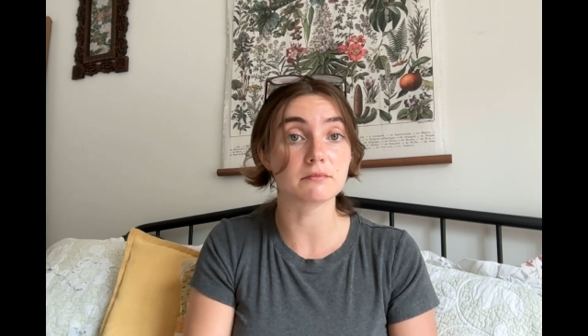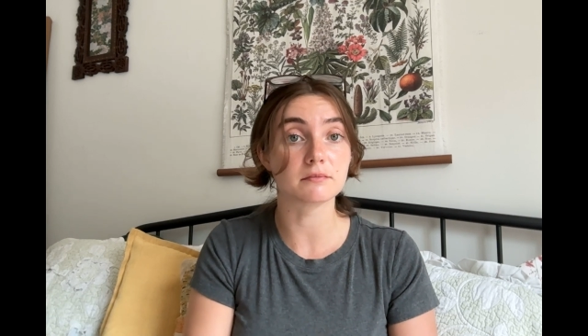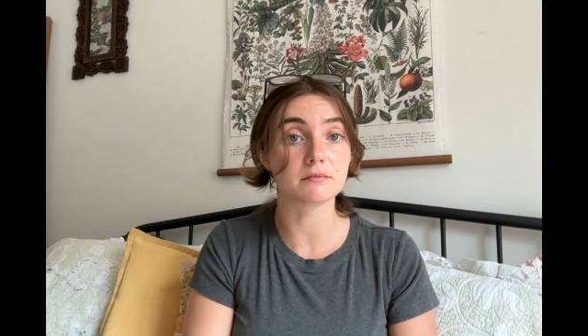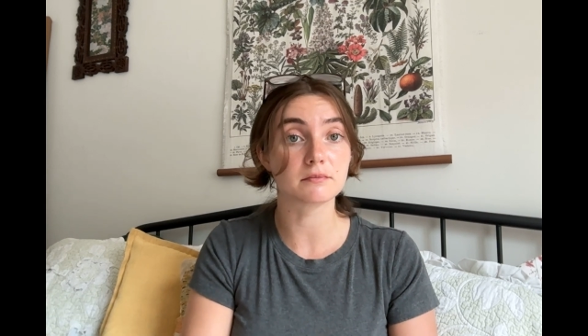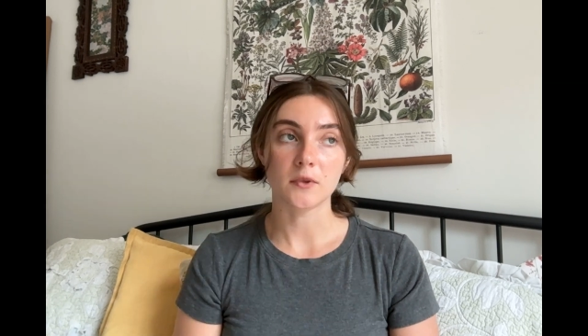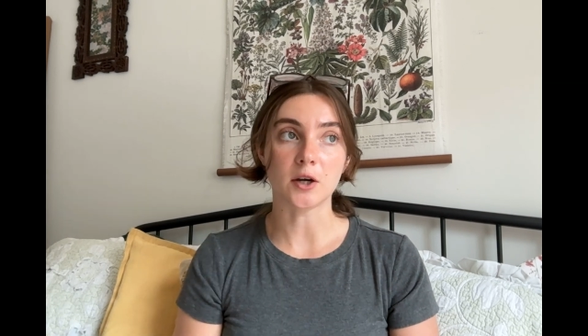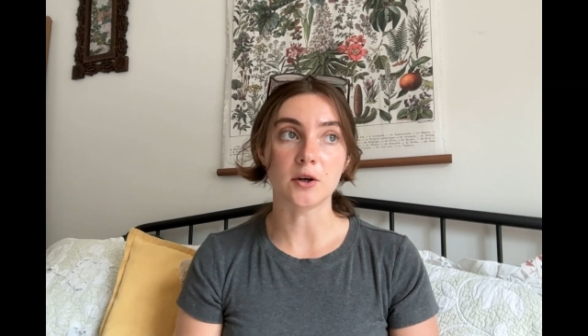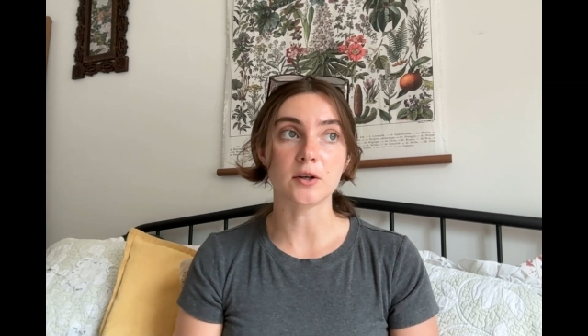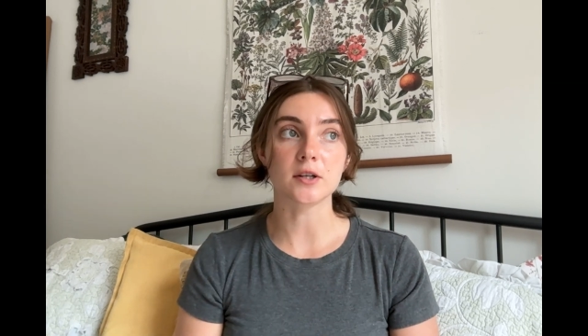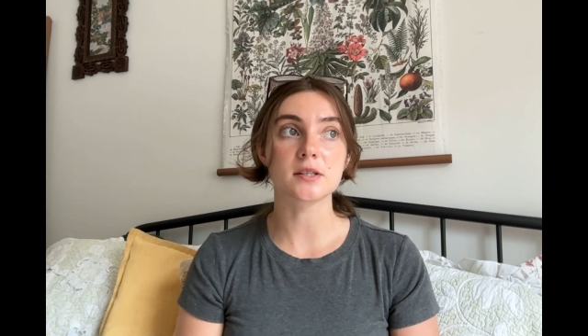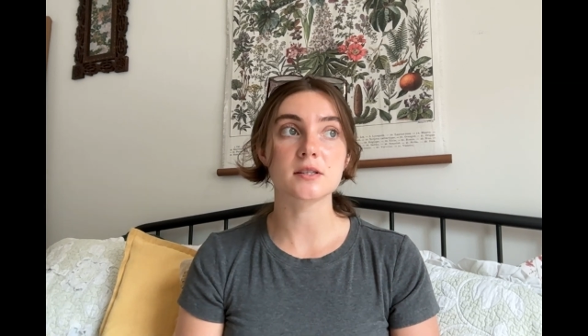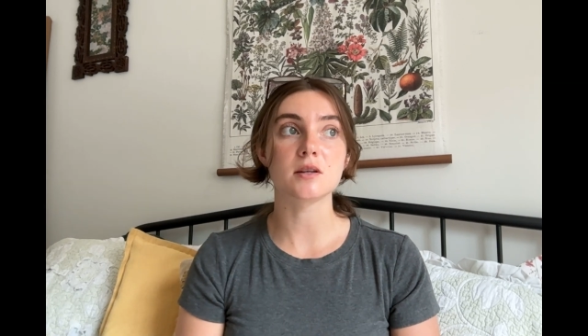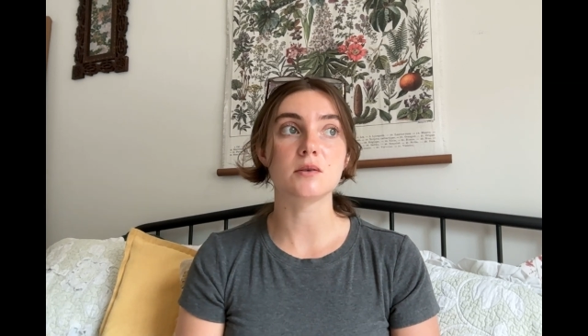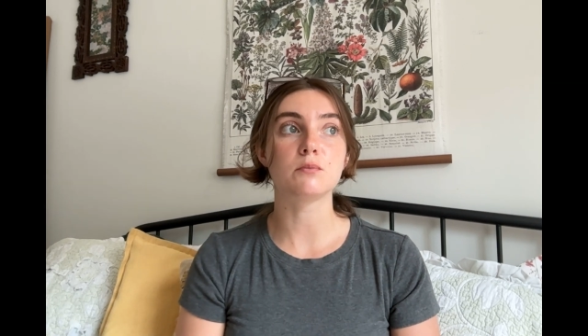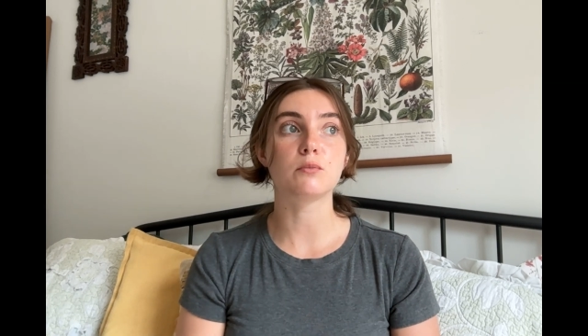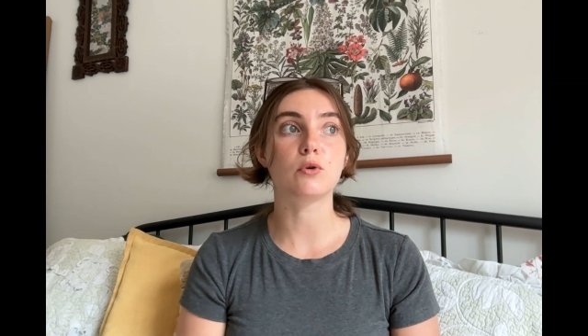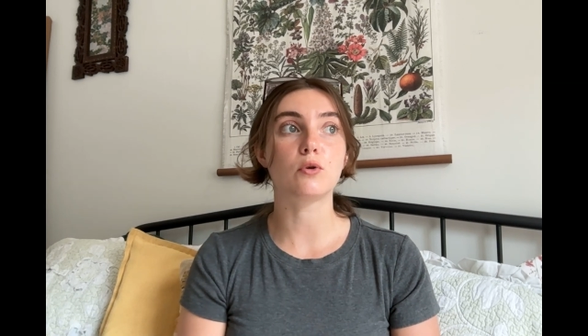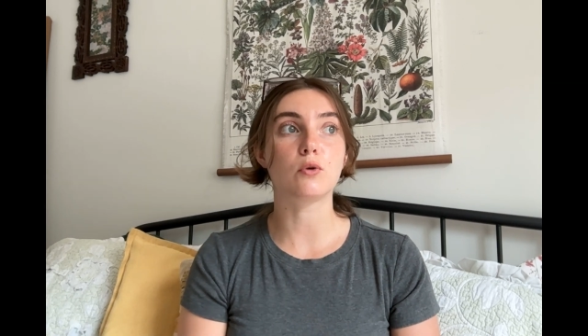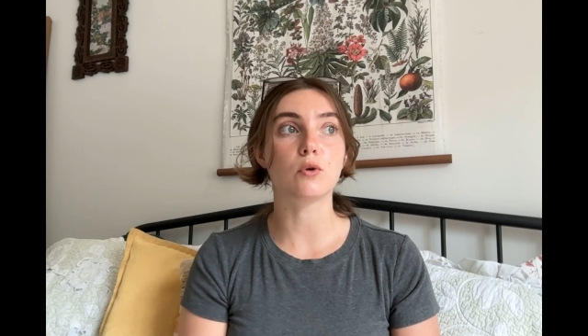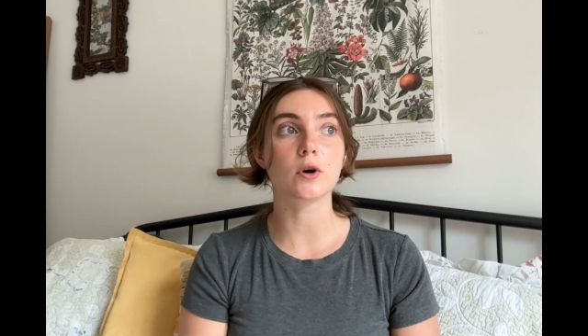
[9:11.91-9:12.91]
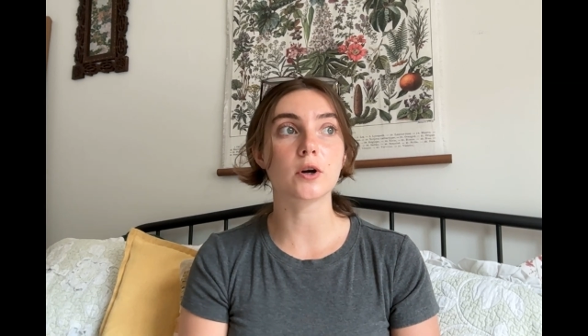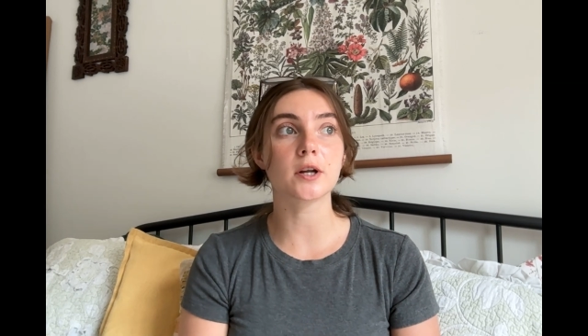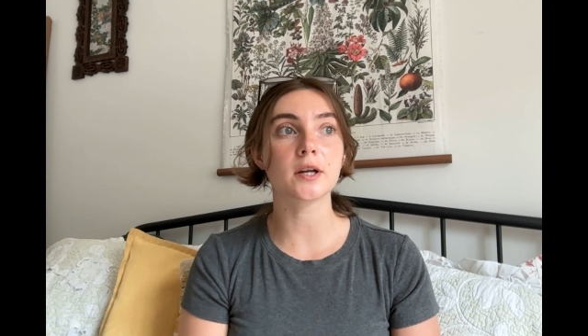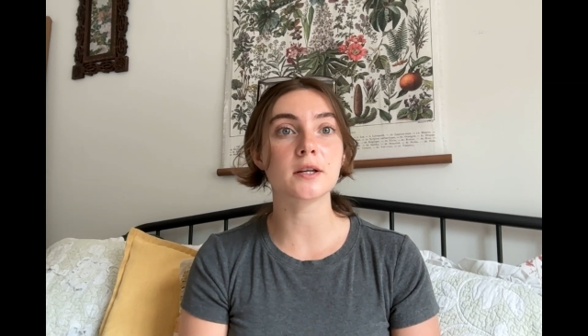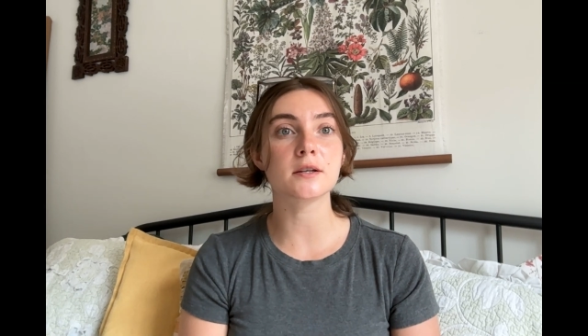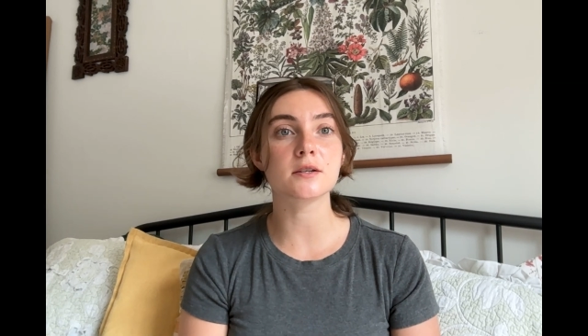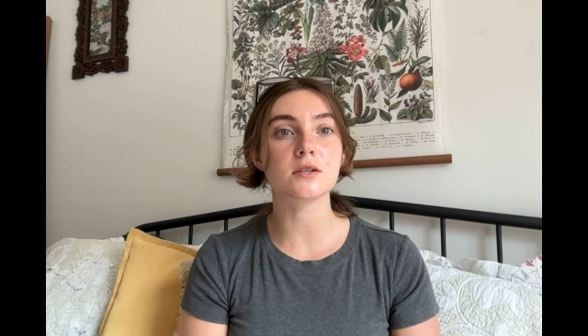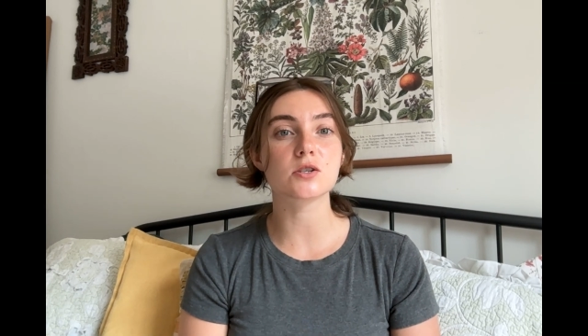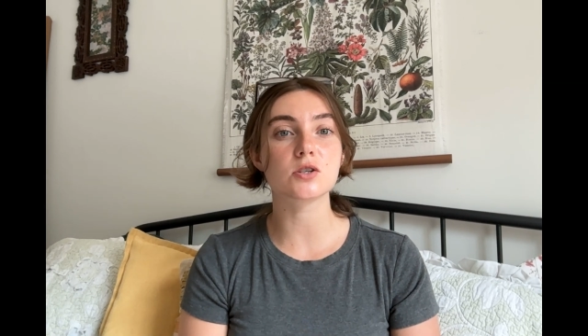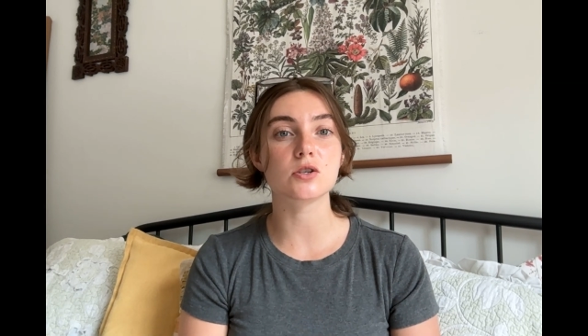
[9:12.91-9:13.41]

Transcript: Now, it's important